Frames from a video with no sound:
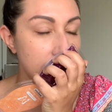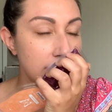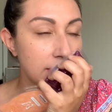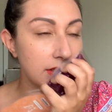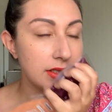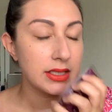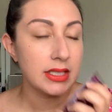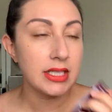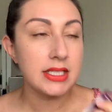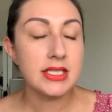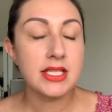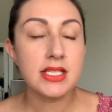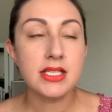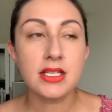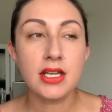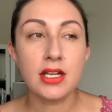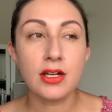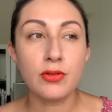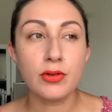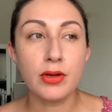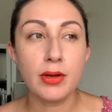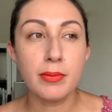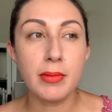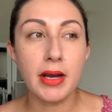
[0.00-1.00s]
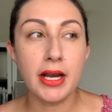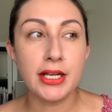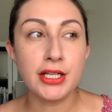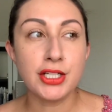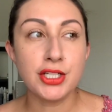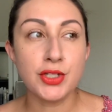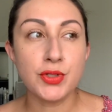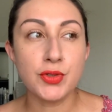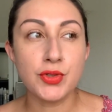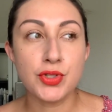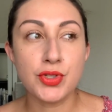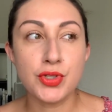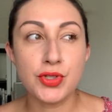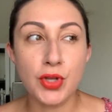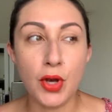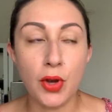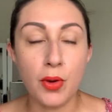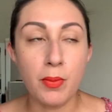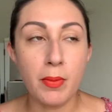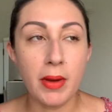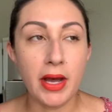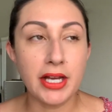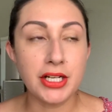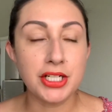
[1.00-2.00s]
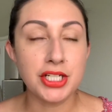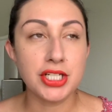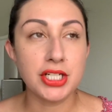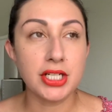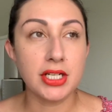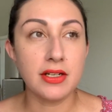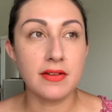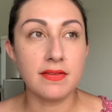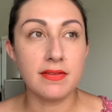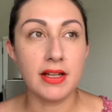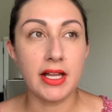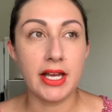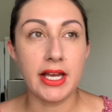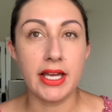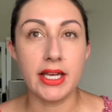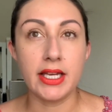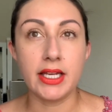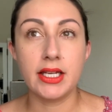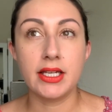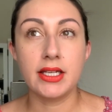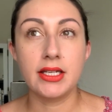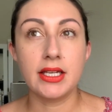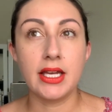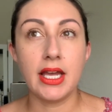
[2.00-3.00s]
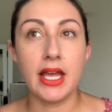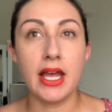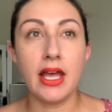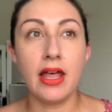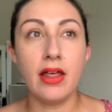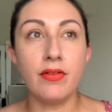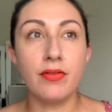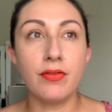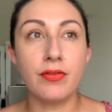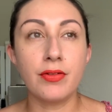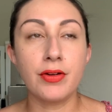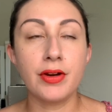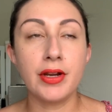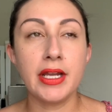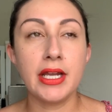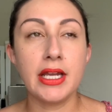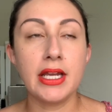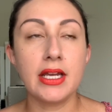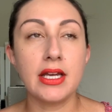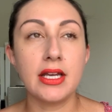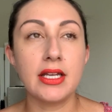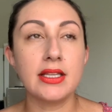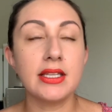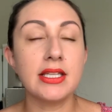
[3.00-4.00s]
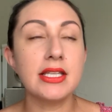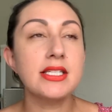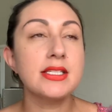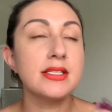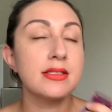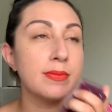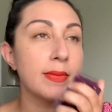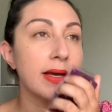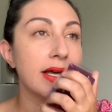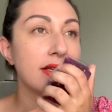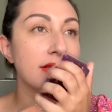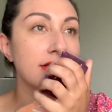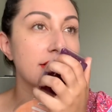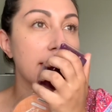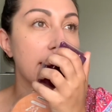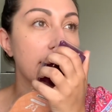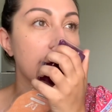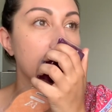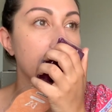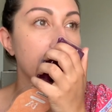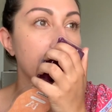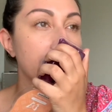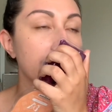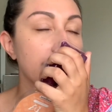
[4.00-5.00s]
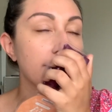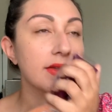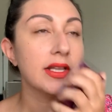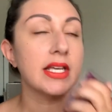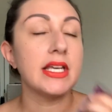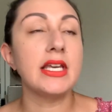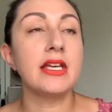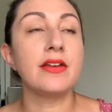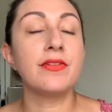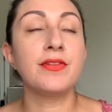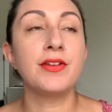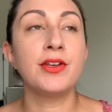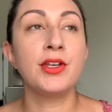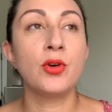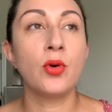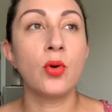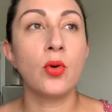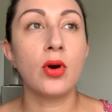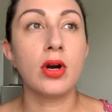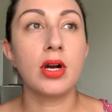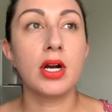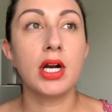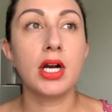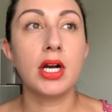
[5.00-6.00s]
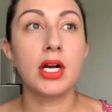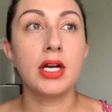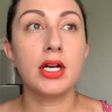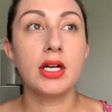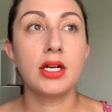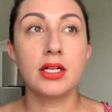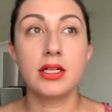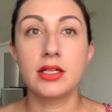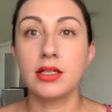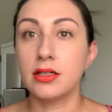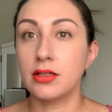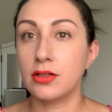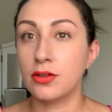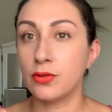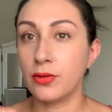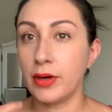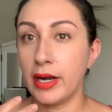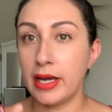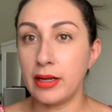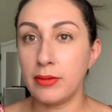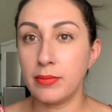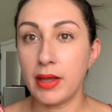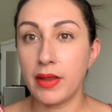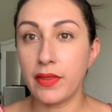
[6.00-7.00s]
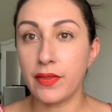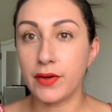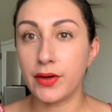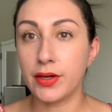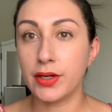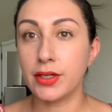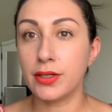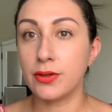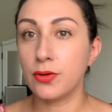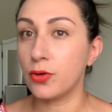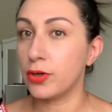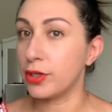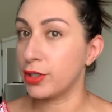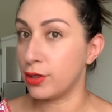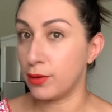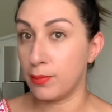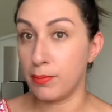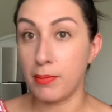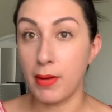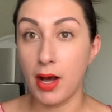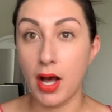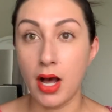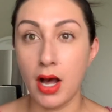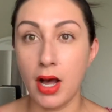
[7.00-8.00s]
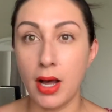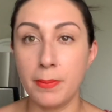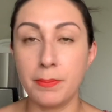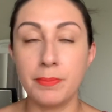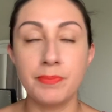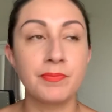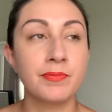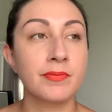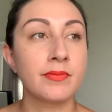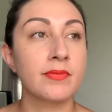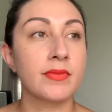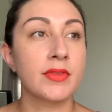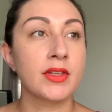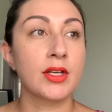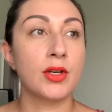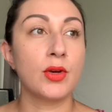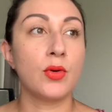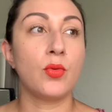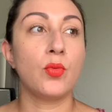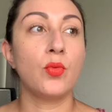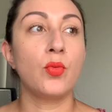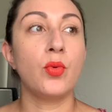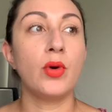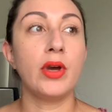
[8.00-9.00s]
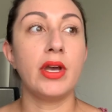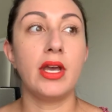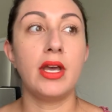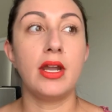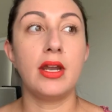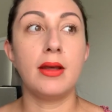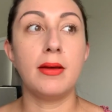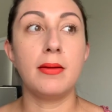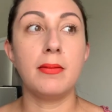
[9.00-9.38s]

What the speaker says: This is going to remind you so much of like this smells like if your grandmother or your mom would